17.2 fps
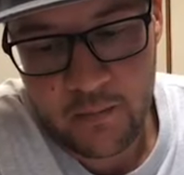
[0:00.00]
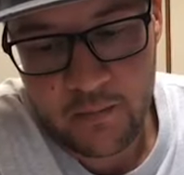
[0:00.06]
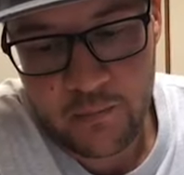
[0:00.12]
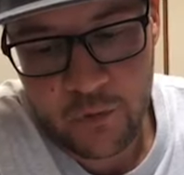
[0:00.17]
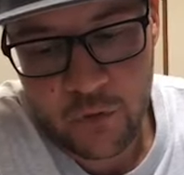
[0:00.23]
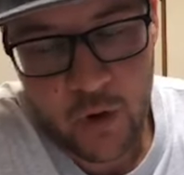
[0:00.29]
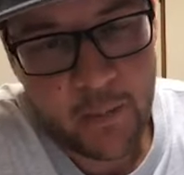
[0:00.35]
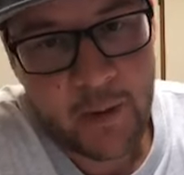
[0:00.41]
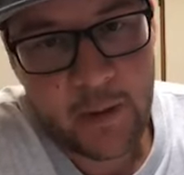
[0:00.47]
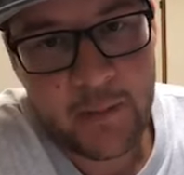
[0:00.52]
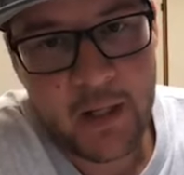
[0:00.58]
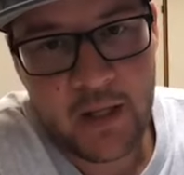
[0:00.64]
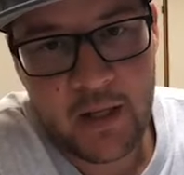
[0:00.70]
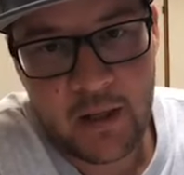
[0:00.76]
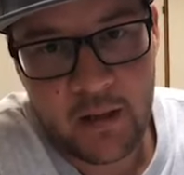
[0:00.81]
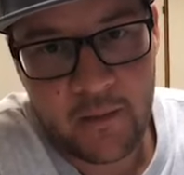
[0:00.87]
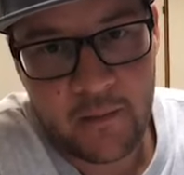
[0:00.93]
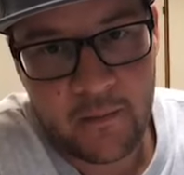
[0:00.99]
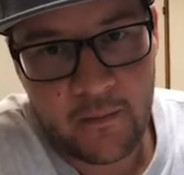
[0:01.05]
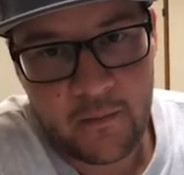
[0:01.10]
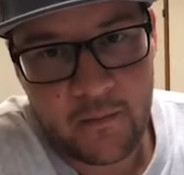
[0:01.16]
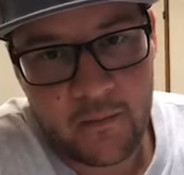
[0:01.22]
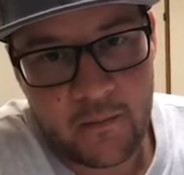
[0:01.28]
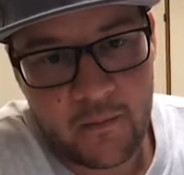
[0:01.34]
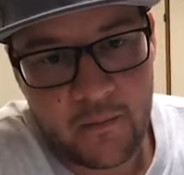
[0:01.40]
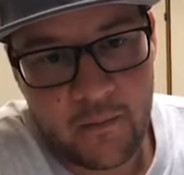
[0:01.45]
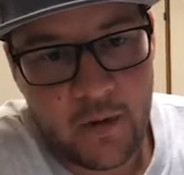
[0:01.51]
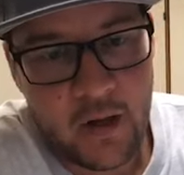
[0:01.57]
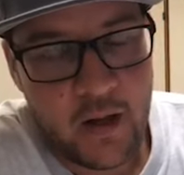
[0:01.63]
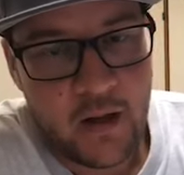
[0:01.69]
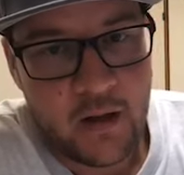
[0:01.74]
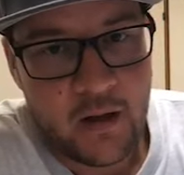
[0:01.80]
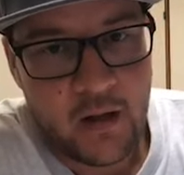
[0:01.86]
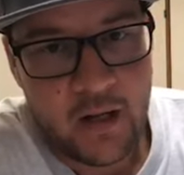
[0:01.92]
probably
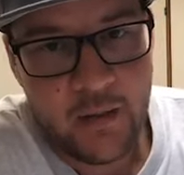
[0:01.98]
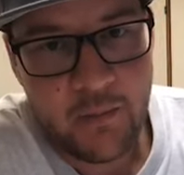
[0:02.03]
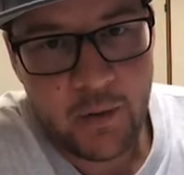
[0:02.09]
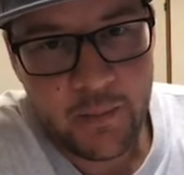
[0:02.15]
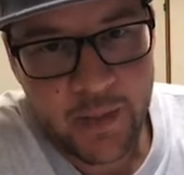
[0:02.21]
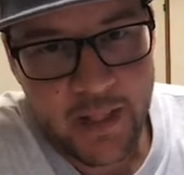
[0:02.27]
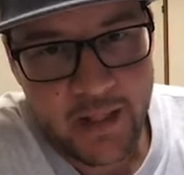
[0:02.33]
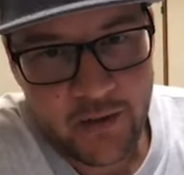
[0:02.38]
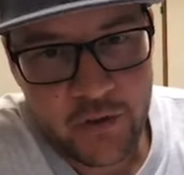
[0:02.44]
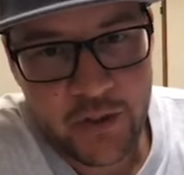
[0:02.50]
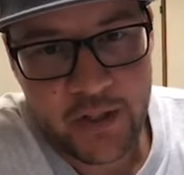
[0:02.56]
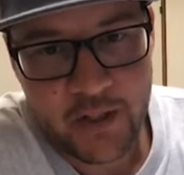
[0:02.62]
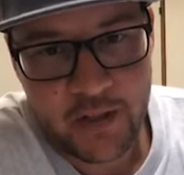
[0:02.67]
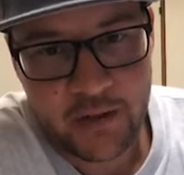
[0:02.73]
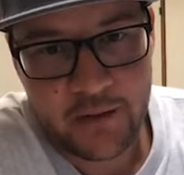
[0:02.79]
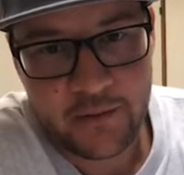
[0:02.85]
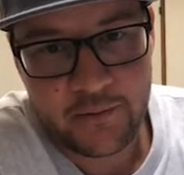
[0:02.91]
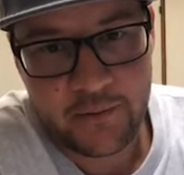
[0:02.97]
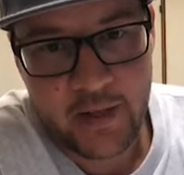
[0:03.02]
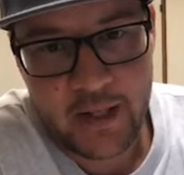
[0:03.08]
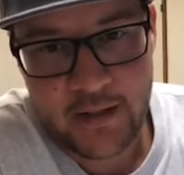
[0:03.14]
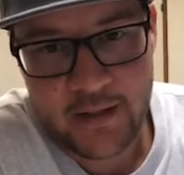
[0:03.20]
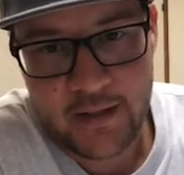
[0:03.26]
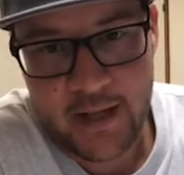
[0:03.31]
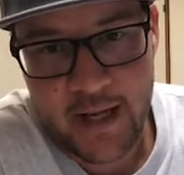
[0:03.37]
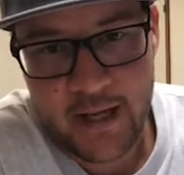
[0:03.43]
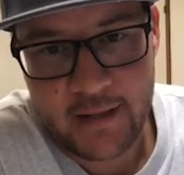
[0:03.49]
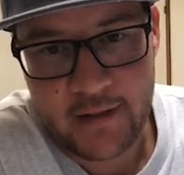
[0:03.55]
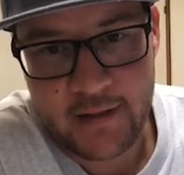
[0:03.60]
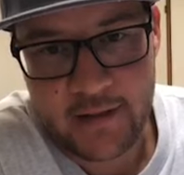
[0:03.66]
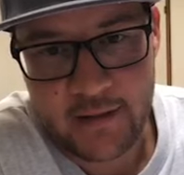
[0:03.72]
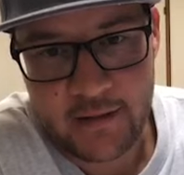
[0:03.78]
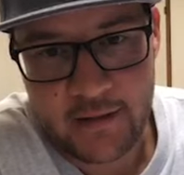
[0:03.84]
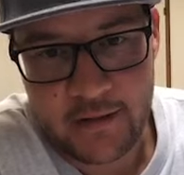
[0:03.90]
it would be interesting to find
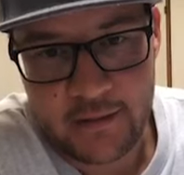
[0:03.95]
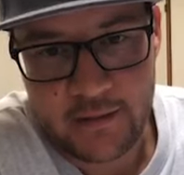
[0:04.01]
stats.